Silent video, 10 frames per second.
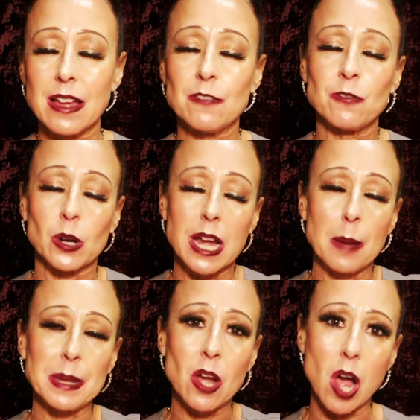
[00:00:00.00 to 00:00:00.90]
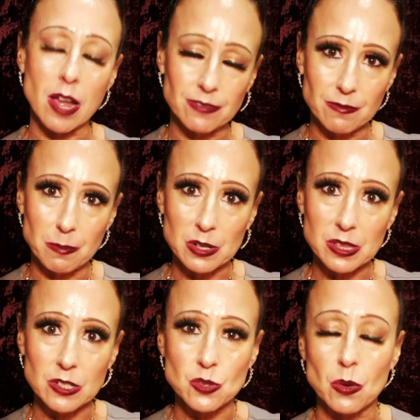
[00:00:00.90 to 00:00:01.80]
for coming off of birth
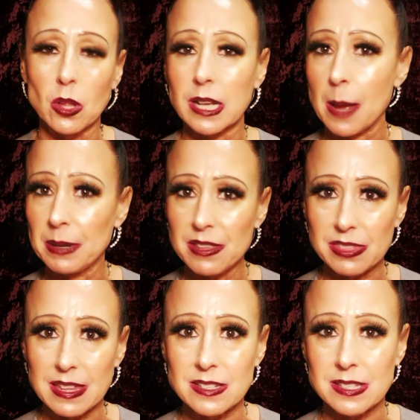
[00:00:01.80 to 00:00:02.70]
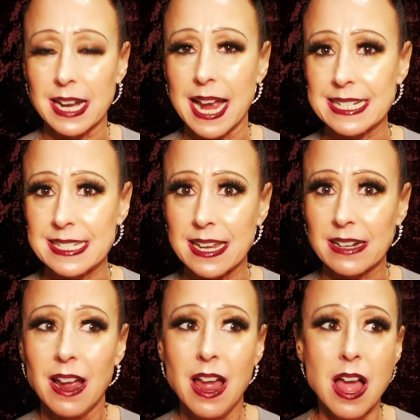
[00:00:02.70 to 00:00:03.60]
control. A couple of things that I
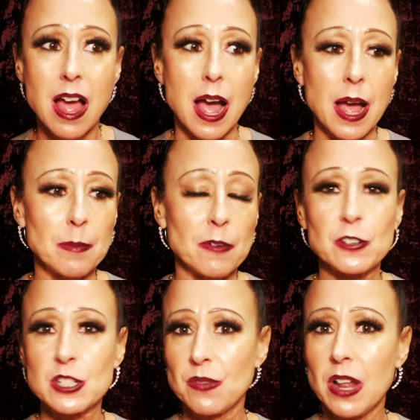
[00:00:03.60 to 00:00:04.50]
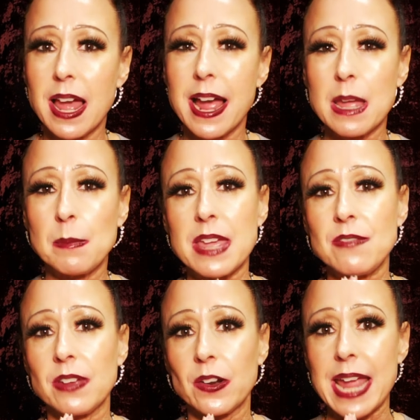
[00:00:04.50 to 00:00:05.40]
did. First of all, I am a
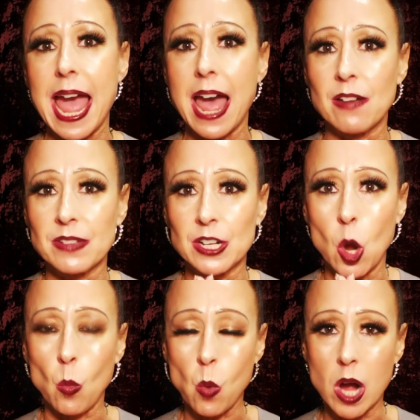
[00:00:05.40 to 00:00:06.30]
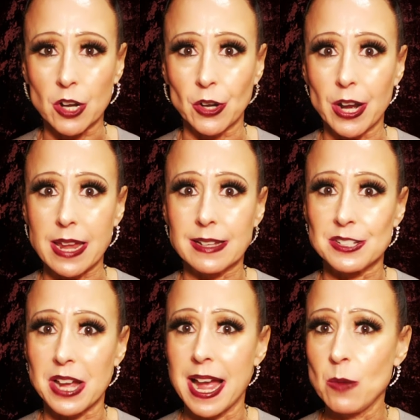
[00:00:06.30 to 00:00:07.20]
very avid walker
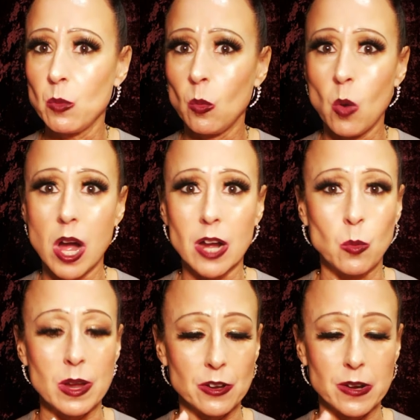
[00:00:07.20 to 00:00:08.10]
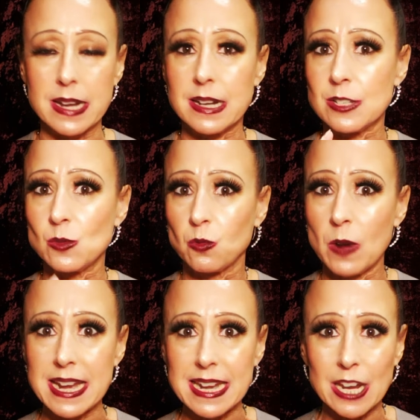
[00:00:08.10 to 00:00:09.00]
and I will walk whether it is
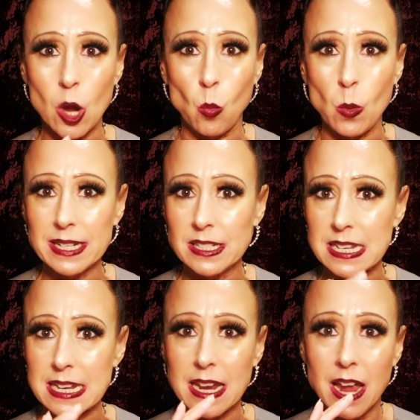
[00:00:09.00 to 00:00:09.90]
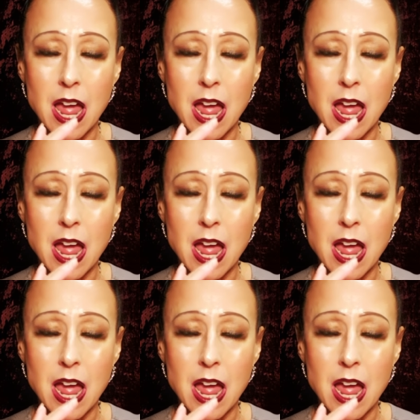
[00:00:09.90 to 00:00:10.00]
raining, windy,